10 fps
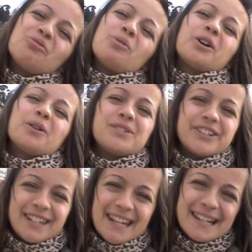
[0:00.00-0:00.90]
and welcome
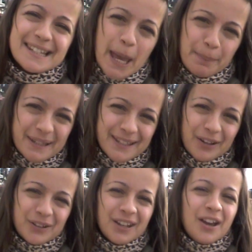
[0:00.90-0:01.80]
to today's
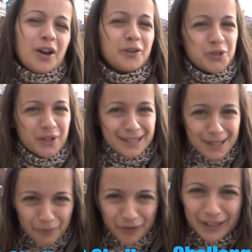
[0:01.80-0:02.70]
episode of Doing
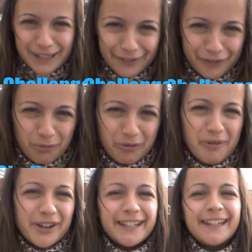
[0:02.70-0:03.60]
Something Different with
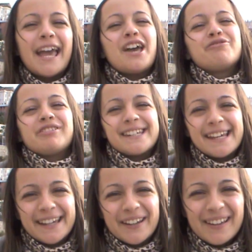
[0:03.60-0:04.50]
Money Every
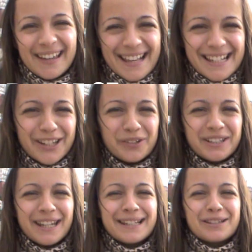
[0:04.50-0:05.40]
Day. So
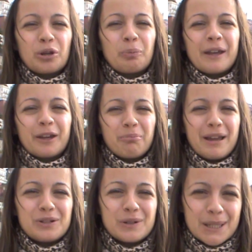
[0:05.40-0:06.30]
today's topic
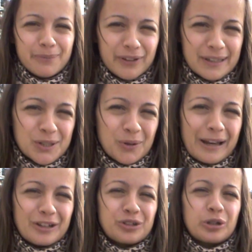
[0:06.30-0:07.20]
may do something
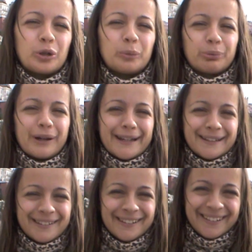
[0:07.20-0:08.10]
strange to your
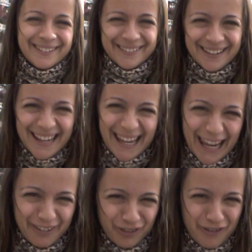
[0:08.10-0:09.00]
brain.
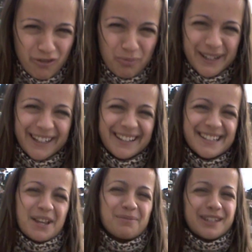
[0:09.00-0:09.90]
If you've ever been in the
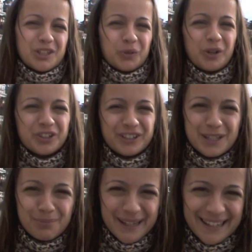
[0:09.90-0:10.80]
same situation
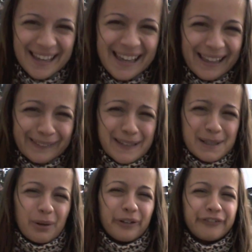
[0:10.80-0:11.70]
as me, this
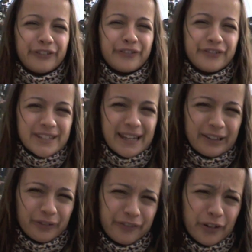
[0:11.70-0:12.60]
is my fifth
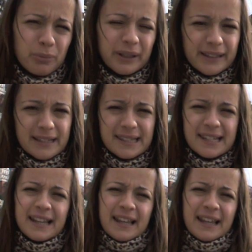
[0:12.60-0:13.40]
take of filming this,